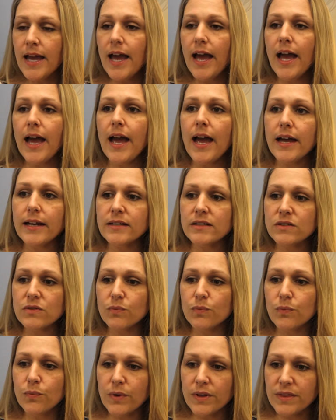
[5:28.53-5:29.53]

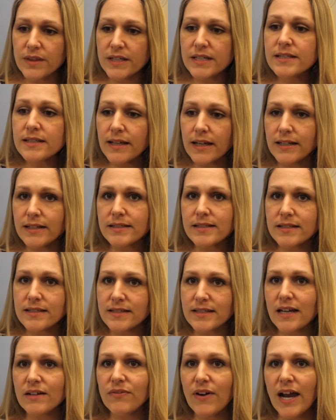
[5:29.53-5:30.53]
And with these ladies,
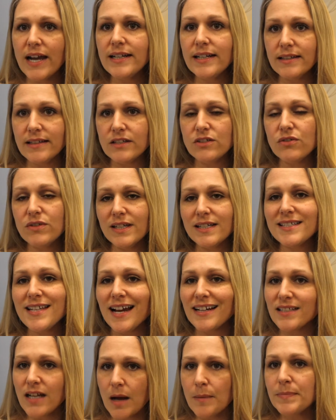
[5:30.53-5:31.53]
instead of hiding, they do the
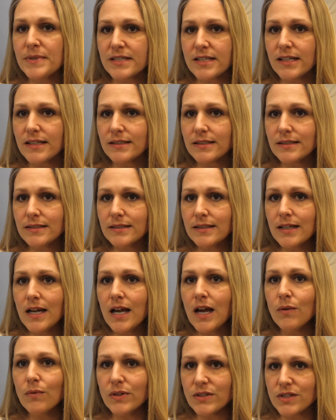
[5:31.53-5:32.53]
exact opposite,
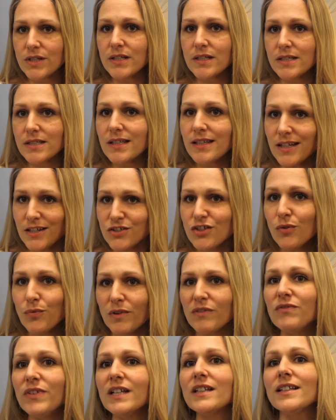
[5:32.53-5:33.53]
which is they start
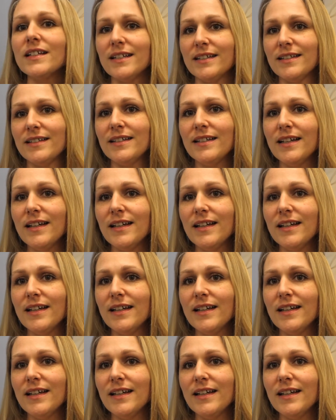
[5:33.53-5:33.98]
revealing.